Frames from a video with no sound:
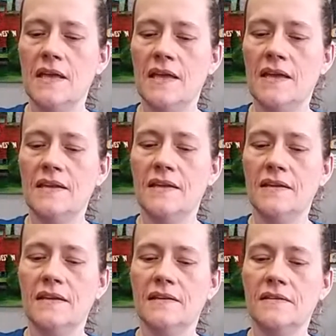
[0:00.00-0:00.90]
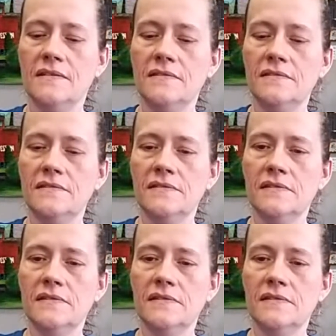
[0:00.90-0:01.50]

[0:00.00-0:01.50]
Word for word: And it is